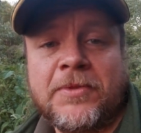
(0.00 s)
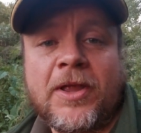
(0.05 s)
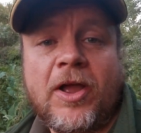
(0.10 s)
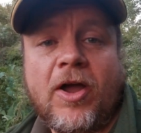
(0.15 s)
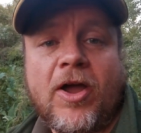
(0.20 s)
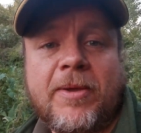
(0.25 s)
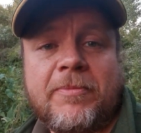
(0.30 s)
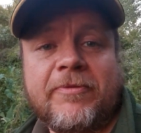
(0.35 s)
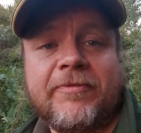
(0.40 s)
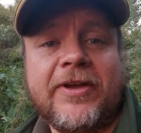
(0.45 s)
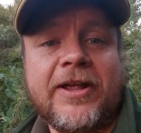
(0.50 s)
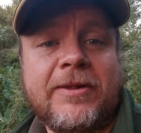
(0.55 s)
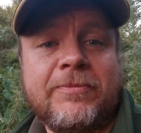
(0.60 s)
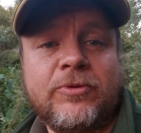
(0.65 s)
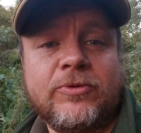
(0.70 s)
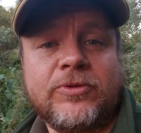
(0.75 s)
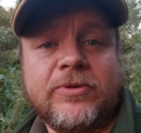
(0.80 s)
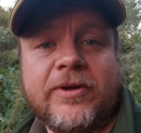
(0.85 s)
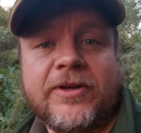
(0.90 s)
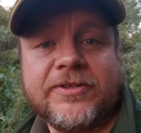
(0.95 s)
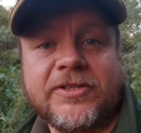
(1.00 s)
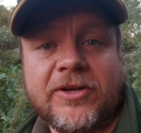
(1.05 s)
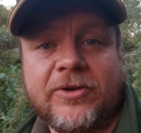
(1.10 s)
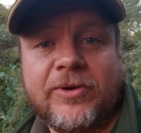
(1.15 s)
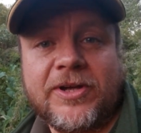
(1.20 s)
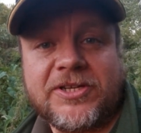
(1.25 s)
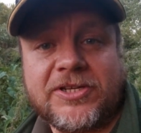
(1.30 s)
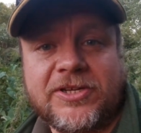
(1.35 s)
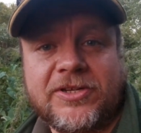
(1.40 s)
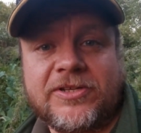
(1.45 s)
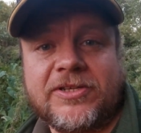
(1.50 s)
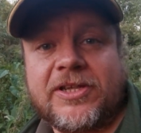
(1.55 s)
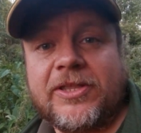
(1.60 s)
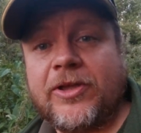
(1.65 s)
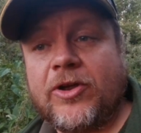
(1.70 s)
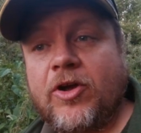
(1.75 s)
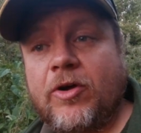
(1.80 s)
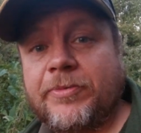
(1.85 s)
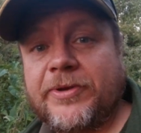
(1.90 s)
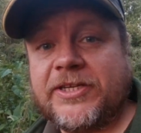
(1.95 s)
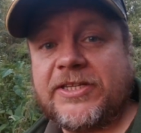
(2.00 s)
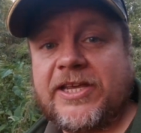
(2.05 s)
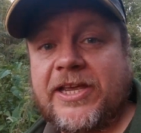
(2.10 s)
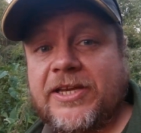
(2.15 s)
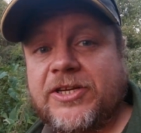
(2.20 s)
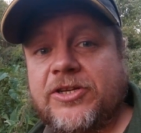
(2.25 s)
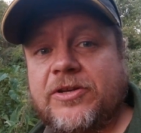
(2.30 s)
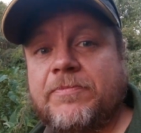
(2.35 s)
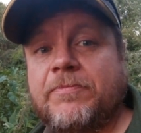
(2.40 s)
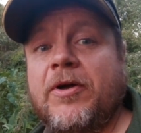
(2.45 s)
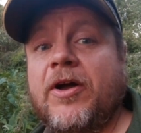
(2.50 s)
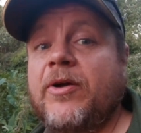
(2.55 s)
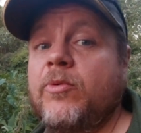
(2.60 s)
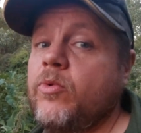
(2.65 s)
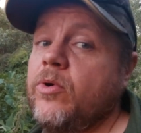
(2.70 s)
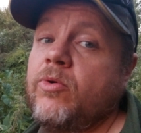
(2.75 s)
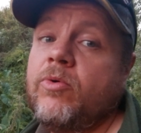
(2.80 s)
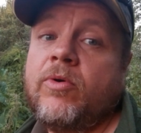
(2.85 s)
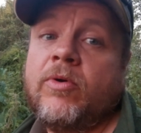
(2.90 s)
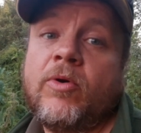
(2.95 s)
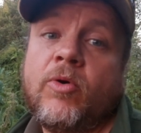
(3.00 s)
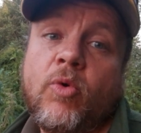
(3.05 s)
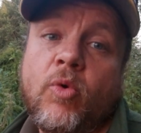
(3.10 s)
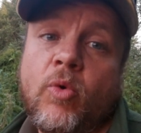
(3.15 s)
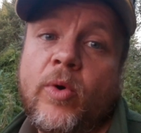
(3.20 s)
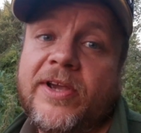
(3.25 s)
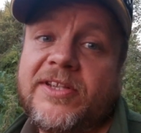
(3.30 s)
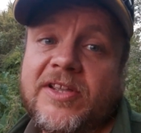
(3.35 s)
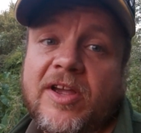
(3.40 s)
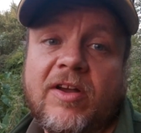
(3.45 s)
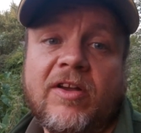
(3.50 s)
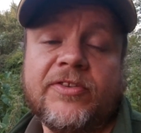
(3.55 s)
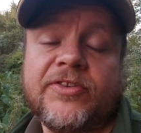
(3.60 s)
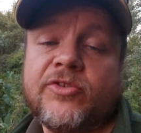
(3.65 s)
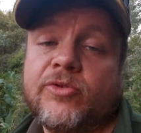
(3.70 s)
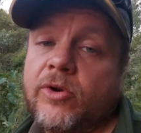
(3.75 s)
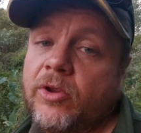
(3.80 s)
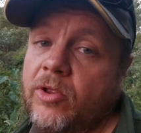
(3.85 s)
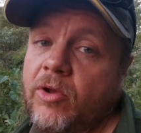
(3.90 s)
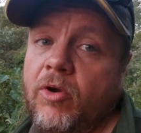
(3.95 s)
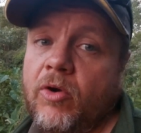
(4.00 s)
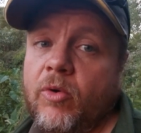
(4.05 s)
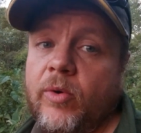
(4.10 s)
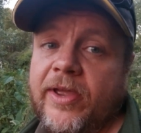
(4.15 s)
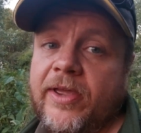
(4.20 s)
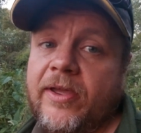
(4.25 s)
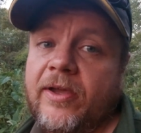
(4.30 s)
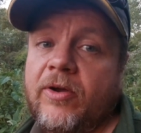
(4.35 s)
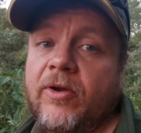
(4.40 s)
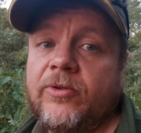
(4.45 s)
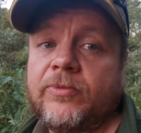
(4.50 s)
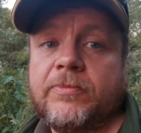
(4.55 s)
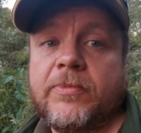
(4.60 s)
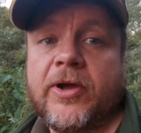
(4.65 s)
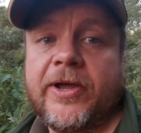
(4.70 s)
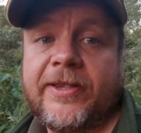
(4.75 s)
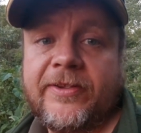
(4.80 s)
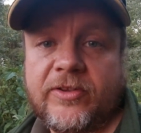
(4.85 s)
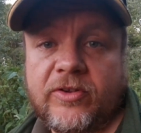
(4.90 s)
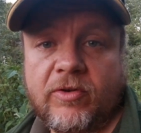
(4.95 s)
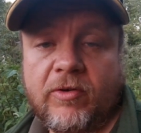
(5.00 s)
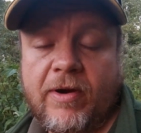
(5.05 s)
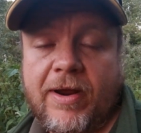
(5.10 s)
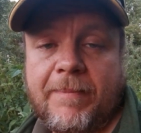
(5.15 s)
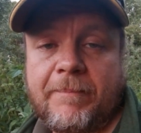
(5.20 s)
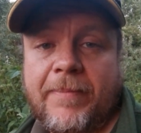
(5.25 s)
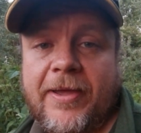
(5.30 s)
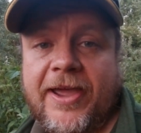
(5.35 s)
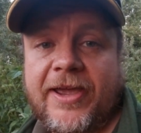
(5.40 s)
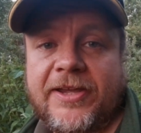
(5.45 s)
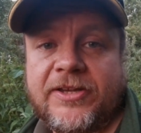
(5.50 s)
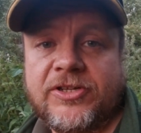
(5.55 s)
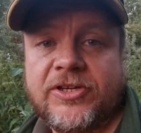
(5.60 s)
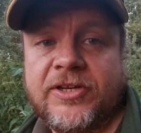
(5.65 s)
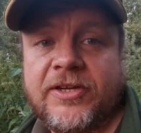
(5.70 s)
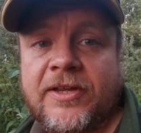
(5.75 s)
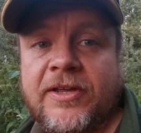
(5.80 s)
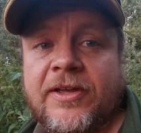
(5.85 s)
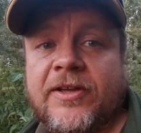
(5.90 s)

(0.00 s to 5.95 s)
I'm available to answer questions in the comment section, but I will always answer a lot quicker on my Instagram page,